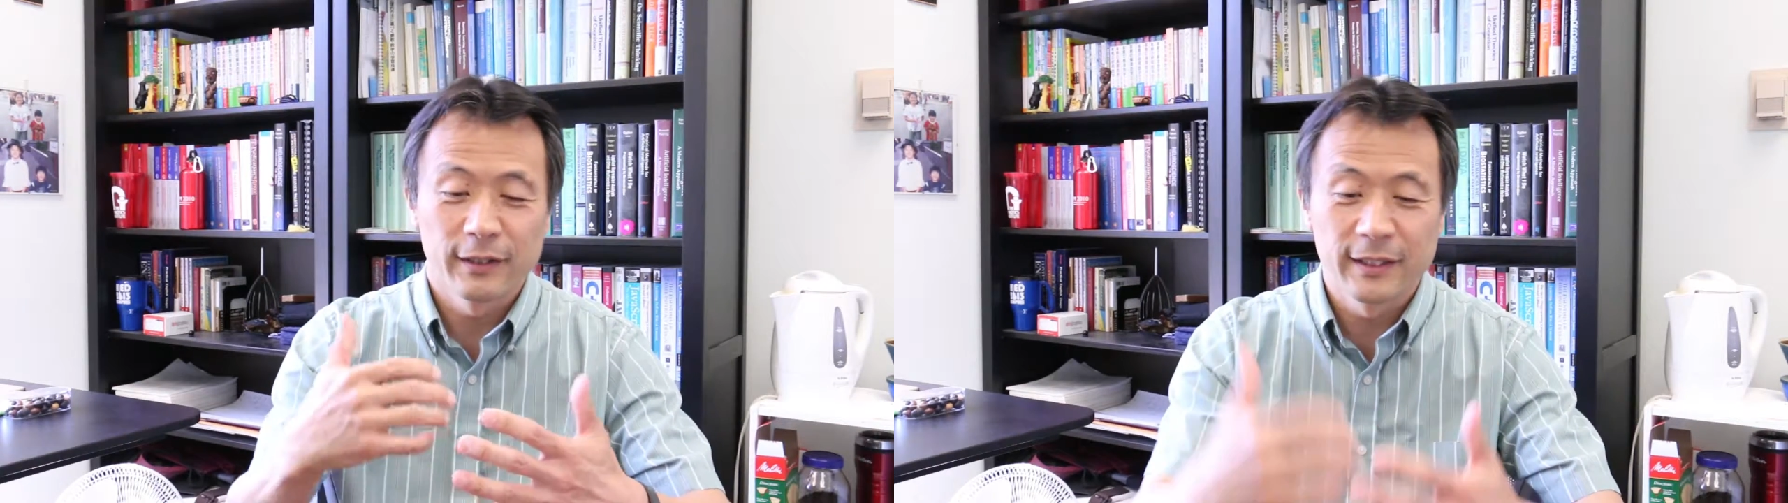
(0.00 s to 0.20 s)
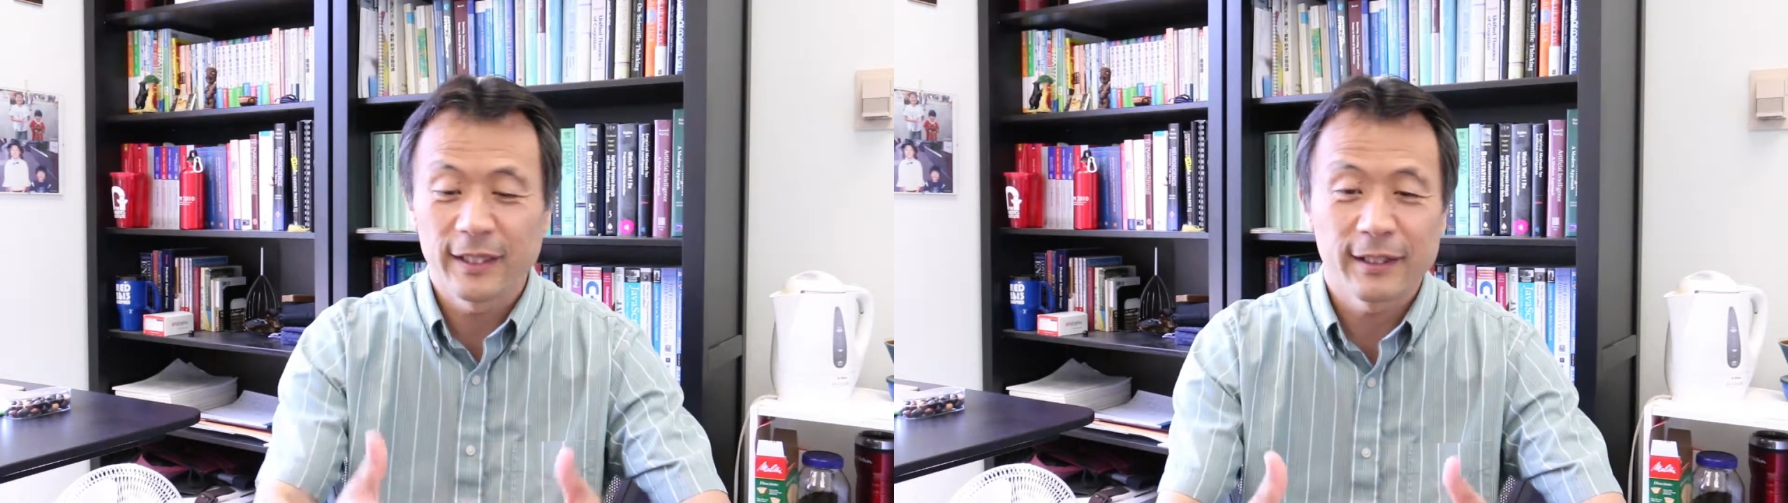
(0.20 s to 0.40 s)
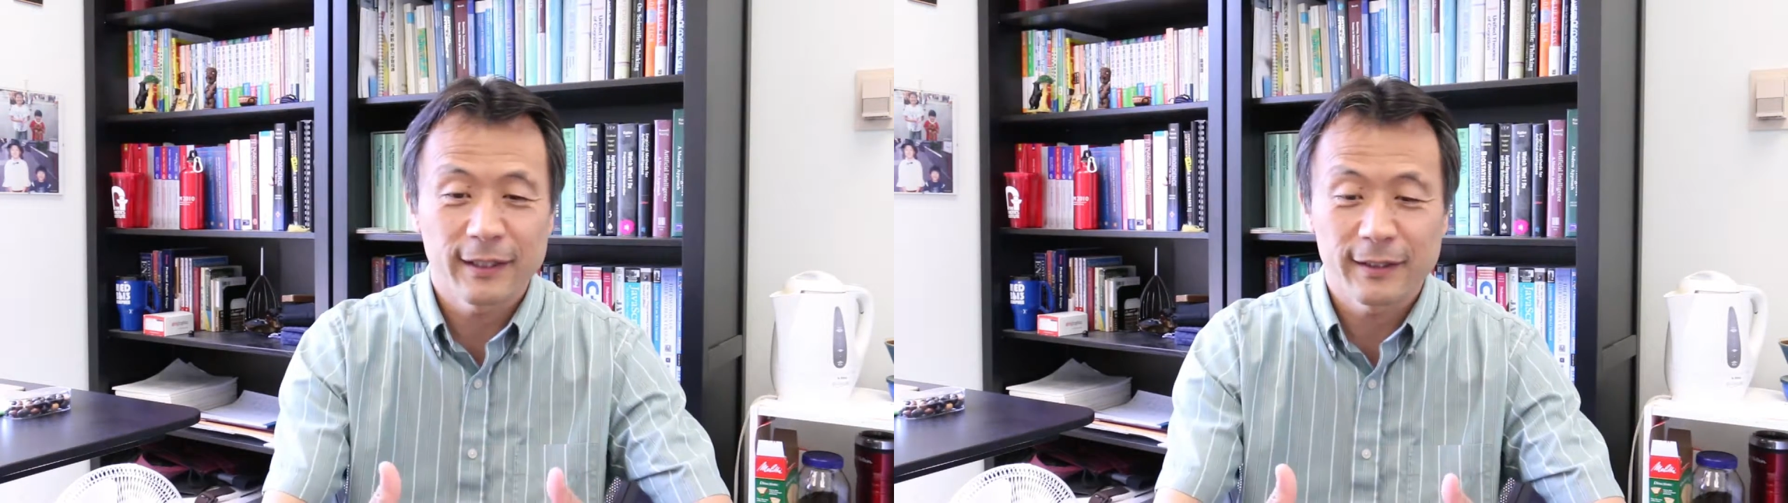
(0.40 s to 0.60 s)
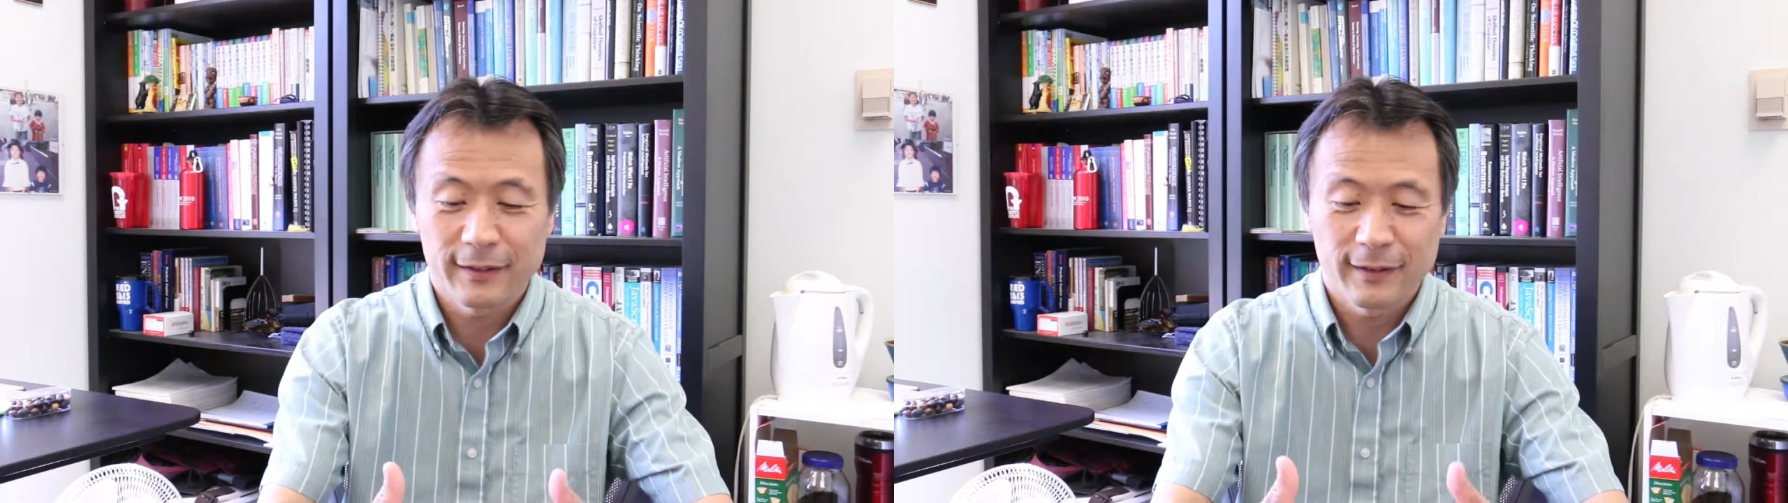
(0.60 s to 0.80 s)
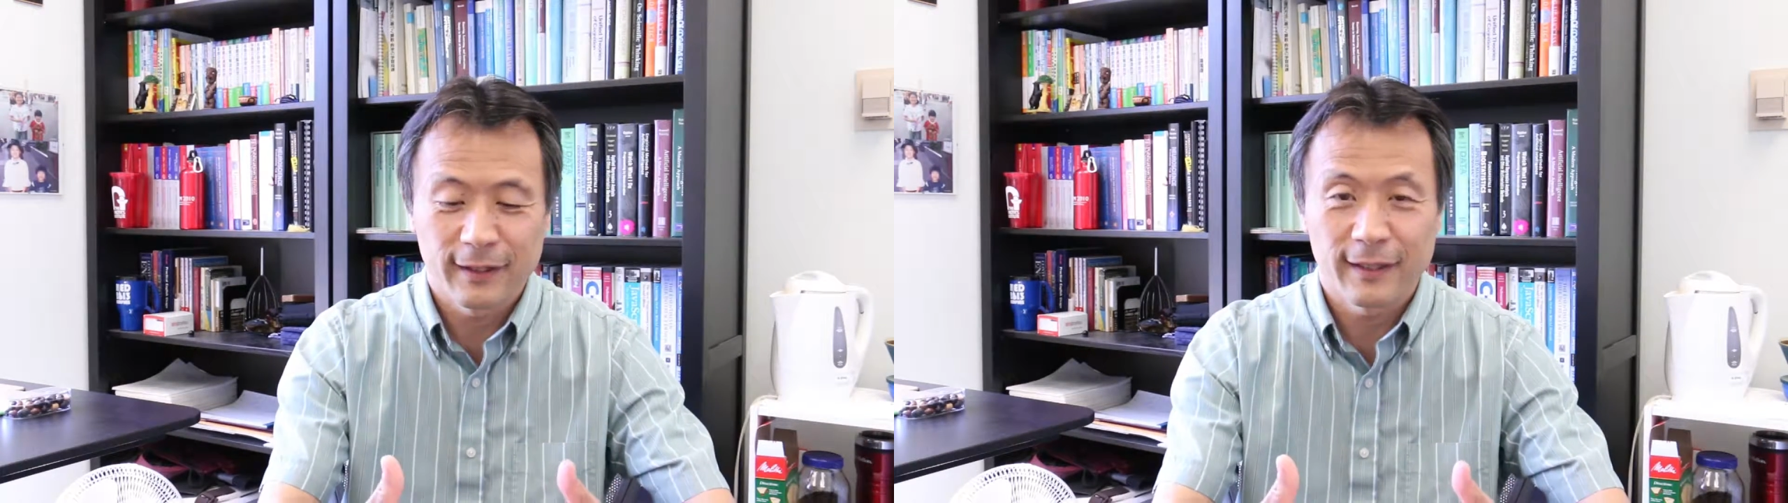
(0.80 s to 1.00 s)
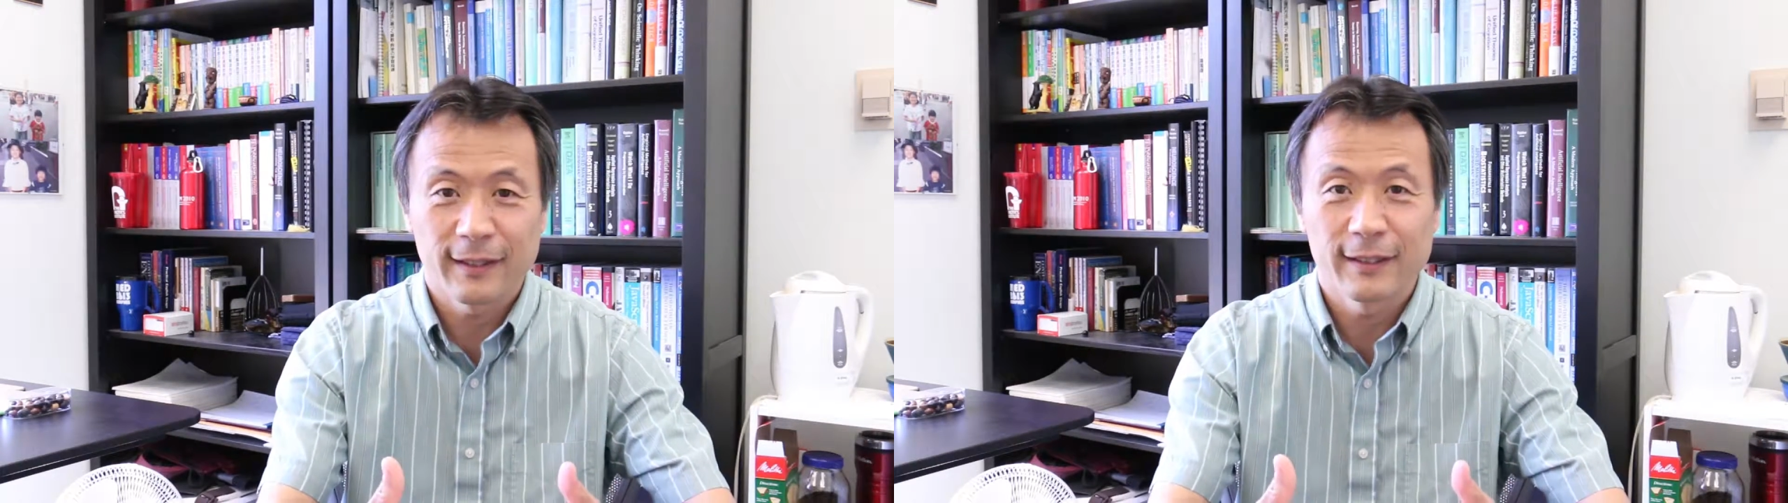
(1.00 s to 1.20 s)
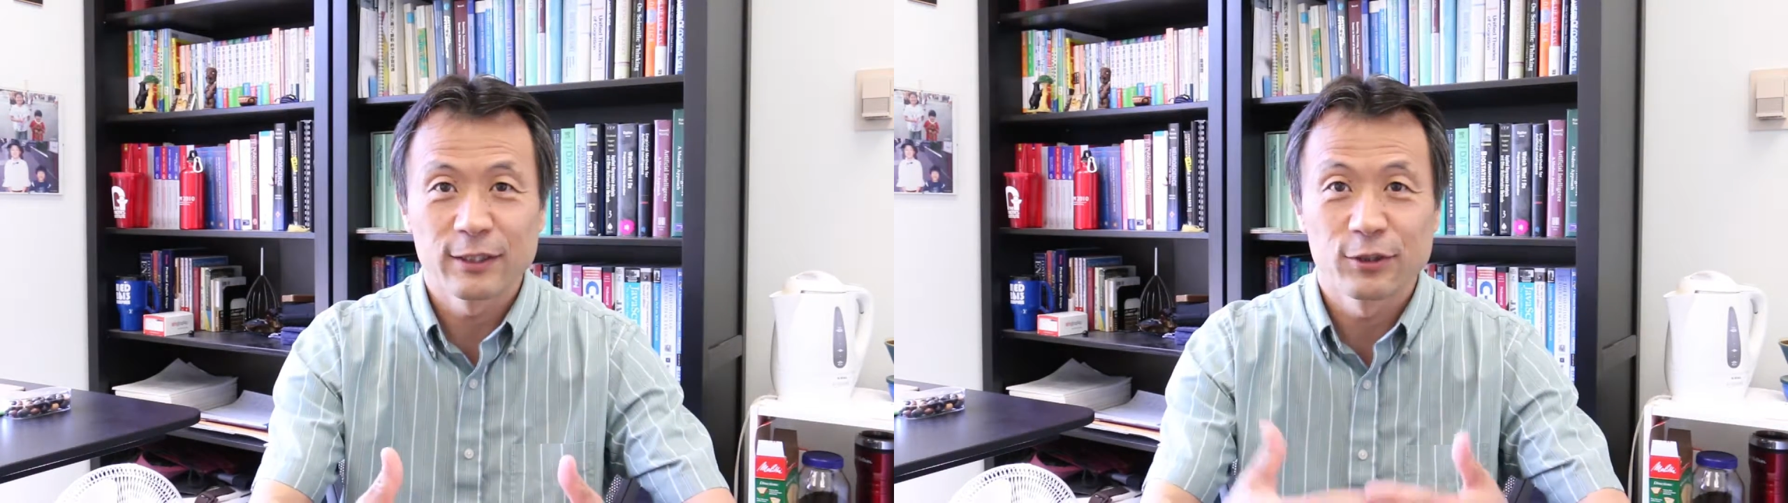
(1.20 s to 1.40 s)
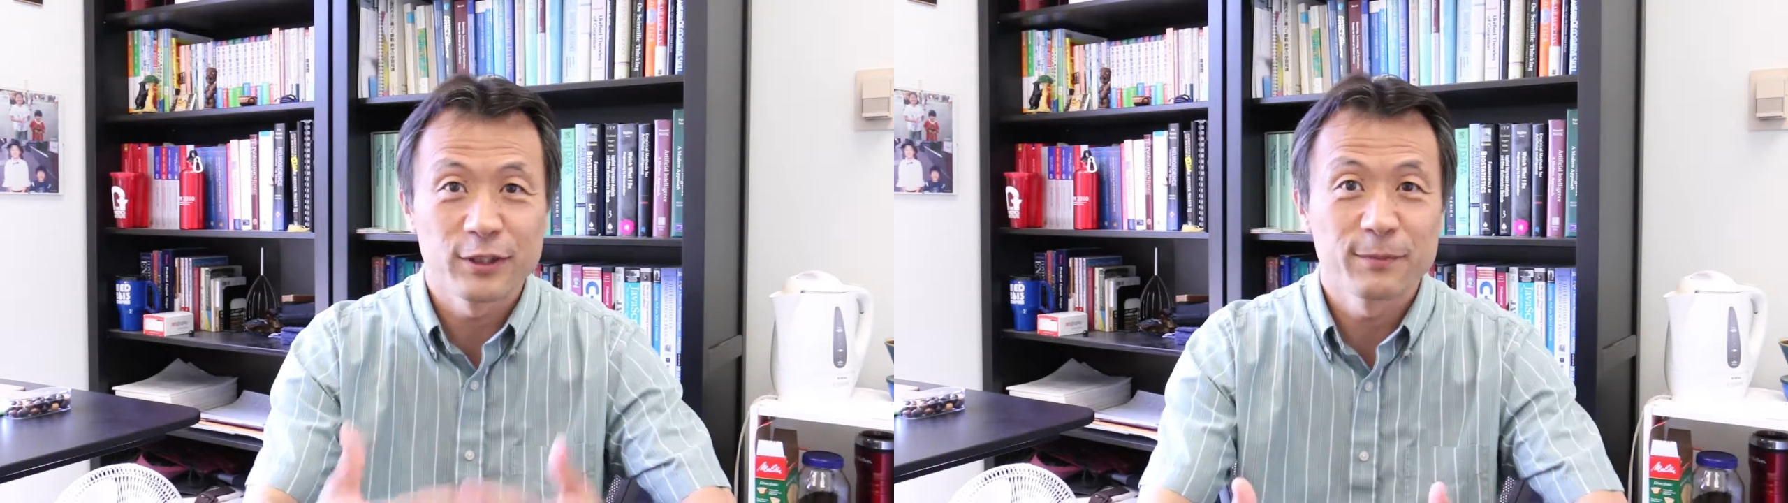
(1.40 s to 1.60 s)

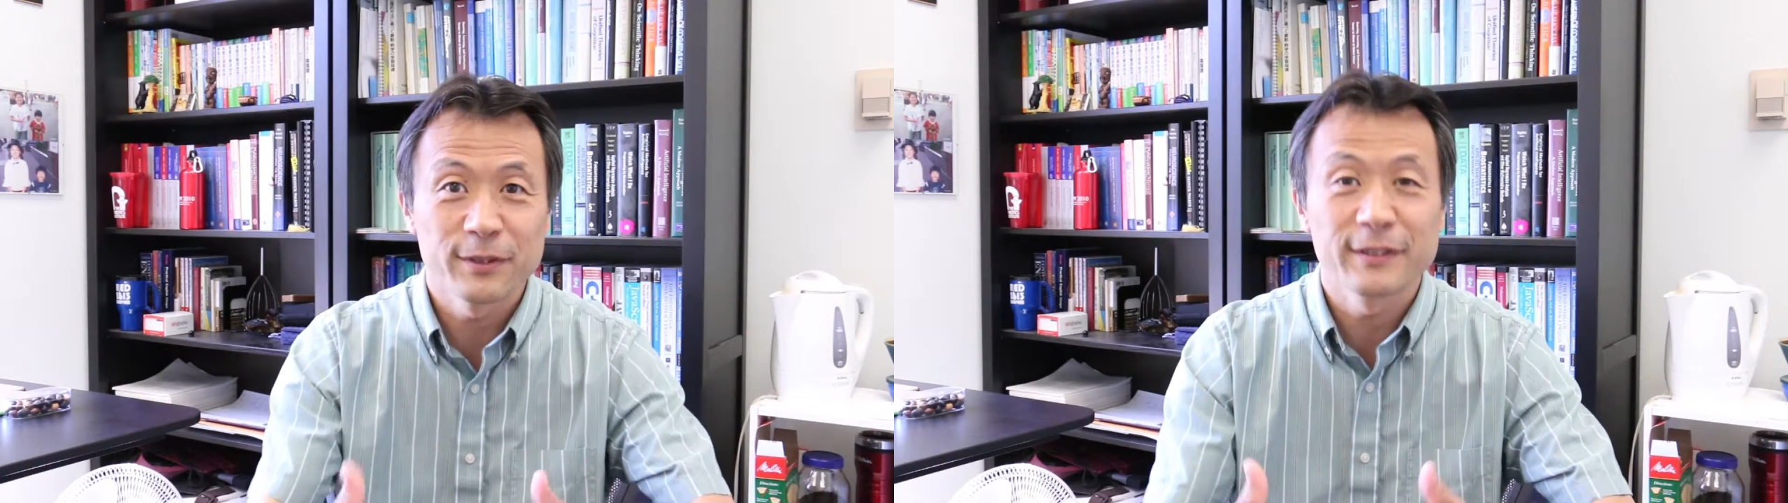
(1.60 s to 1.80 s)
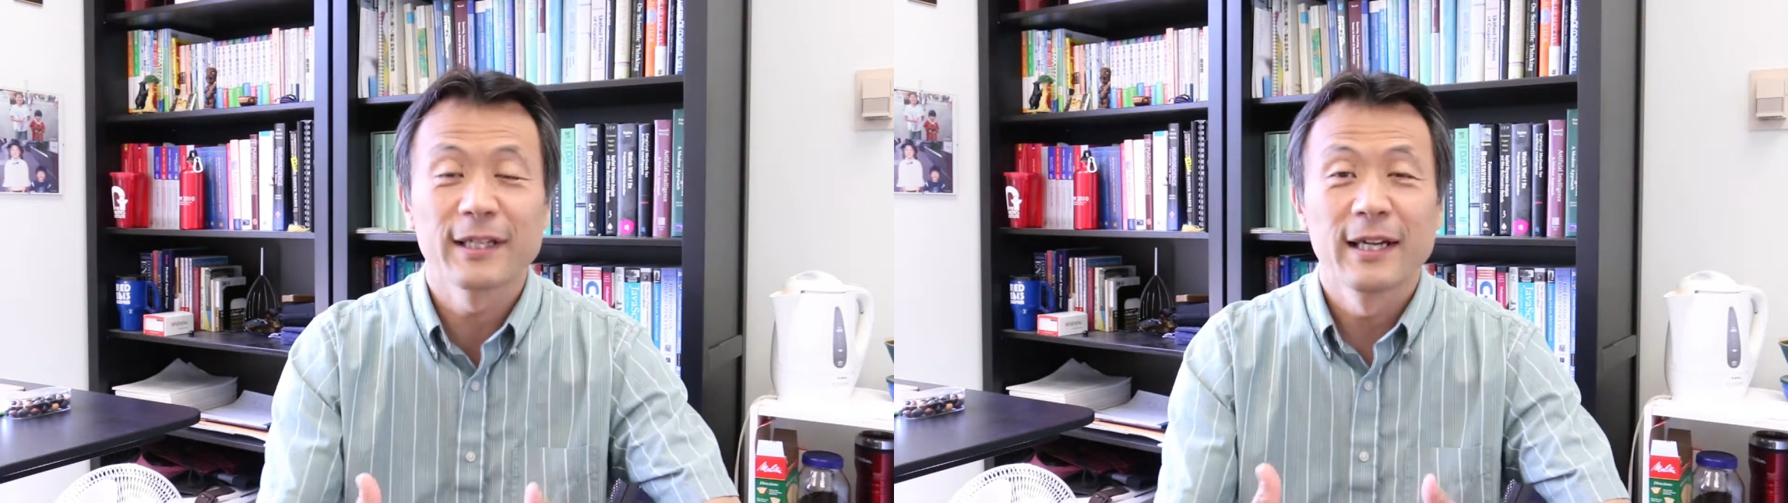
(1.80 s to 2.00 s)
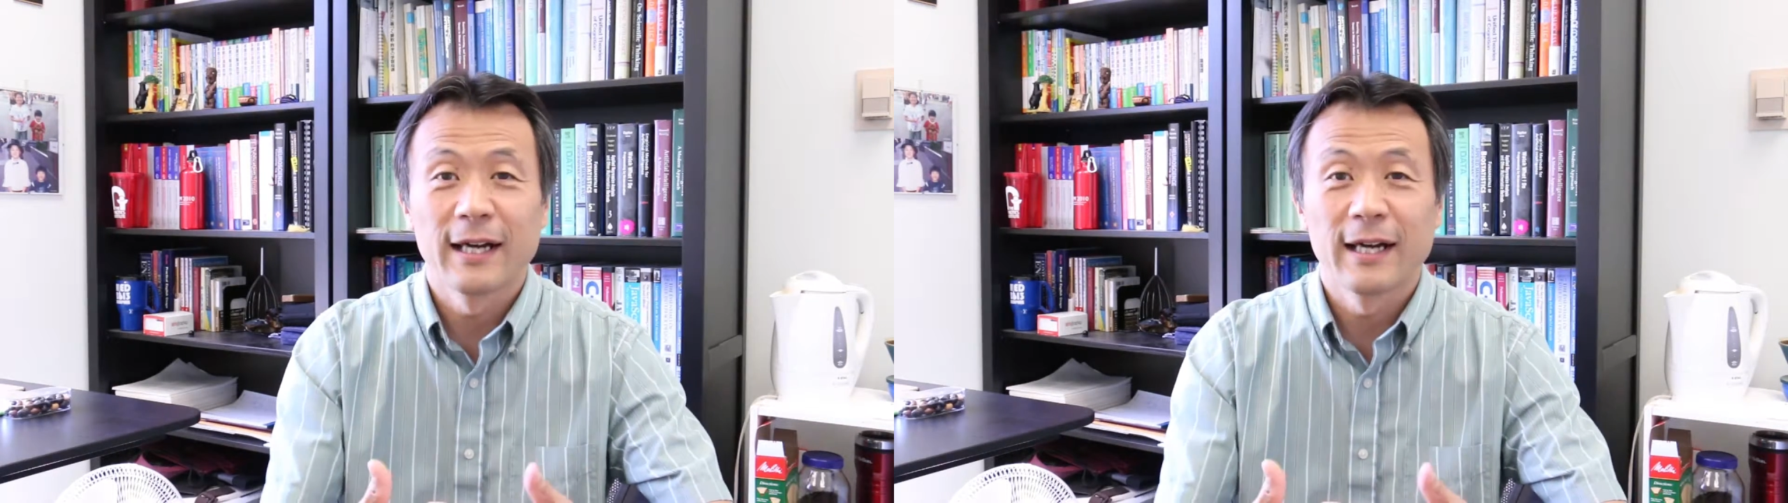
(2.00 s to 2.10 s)
data-driven,